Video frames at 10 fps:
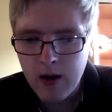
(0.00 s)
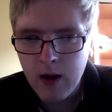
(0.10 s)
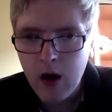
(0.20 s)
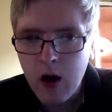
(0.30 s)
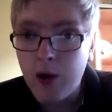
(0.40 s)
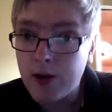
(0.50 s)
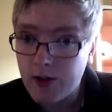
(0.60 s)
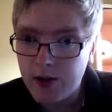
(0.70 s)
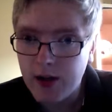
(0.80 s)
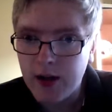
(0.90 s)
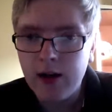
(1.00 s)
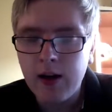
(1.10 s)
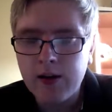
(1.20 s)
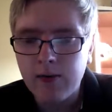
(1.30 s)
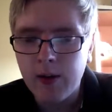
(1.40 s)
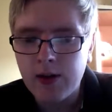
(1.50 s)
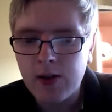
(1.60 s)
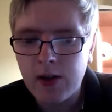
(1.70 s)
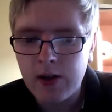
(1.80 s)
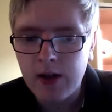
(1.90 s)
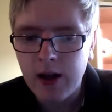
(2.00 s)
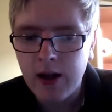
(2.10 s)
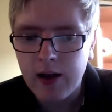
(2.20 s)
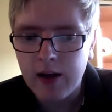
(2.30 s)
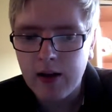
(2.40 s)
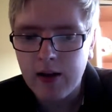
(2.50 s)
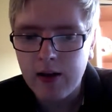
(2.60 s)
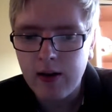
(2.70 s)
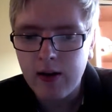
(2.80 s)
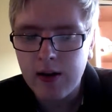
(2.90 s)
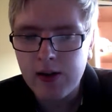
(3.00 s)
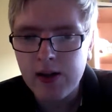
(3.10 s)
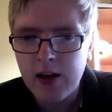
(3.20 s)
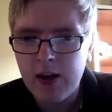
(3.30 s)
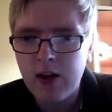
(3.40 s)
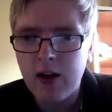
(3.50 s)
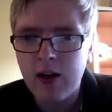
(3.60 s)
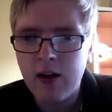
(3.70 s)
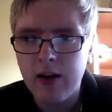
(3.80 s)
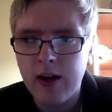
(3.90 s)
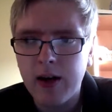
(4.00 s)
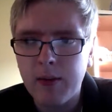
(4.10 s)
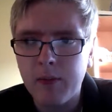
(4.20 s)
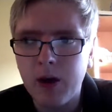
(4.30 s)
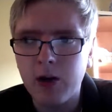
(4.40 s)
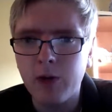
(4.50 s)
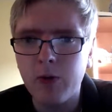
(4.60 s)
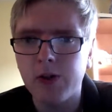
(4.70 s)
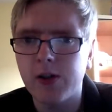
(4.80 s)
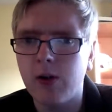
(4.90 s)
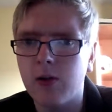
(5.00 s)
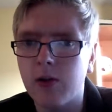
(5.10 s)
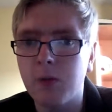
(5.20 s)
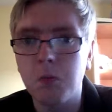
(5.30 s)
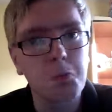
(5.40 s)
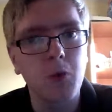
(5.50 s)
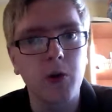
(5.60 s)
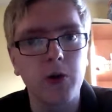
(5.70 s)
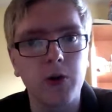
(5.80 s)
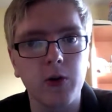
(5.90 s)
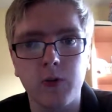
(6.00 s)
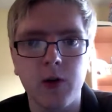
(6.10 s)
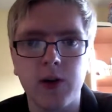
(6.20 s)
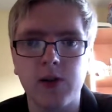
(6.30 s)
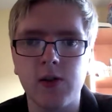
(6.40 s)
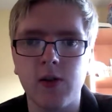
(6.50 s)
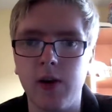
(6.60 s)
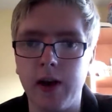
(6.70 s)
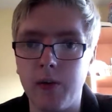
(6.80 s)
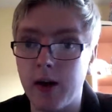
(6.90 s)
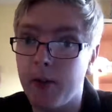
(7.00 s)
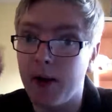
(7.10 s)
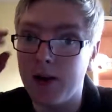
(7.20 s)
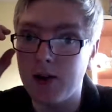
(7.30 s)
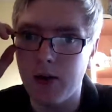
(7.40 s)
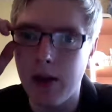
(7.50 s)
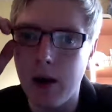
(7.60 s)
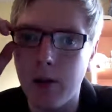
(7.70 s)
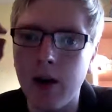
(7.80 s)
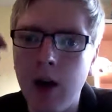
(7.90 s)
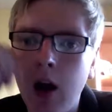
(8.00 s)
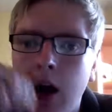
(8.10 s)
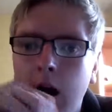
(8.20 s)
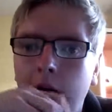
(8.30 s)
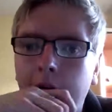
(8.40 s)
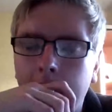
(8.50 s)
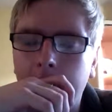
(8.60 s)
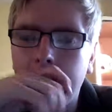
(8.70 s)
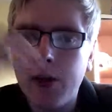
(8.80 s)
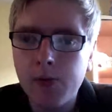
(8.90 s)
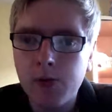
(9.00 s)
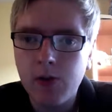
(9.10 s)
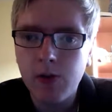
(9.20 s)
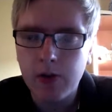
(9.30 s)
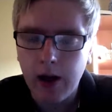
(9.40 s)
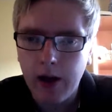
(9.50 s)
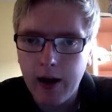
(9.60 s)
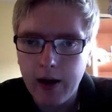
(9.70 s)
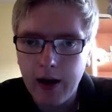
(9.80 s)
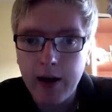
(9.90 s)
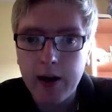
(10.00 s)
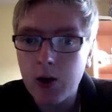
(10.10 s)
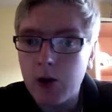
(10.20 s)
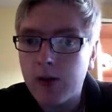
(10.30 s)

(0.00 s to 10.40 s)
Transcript: register taken, as I mentioned, and they sing the hello song, or the good morning song. I will get back to you with that one. This was good. I like the use of